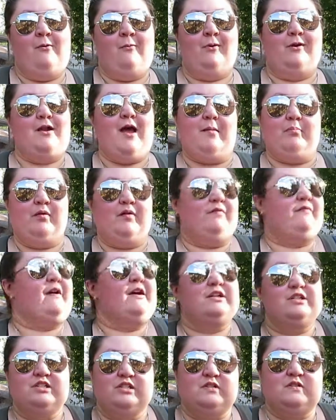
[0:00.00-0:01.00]
We're not
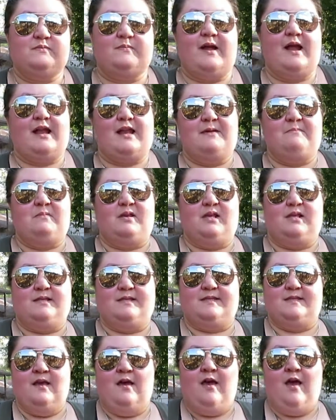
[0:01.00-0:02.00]
professionals by any
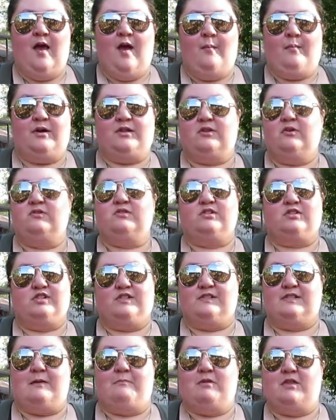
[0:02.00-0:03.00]
means, but those are
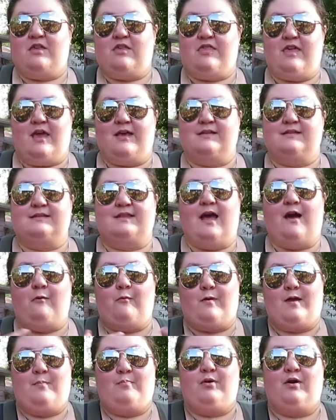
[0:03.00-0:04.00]
just some of the things that
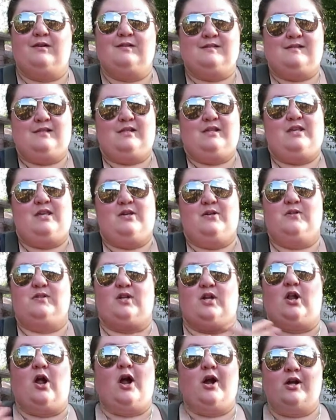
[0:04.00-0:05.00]
we personally use
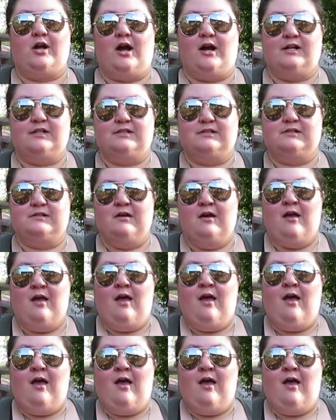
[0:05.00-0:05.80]
on our garden.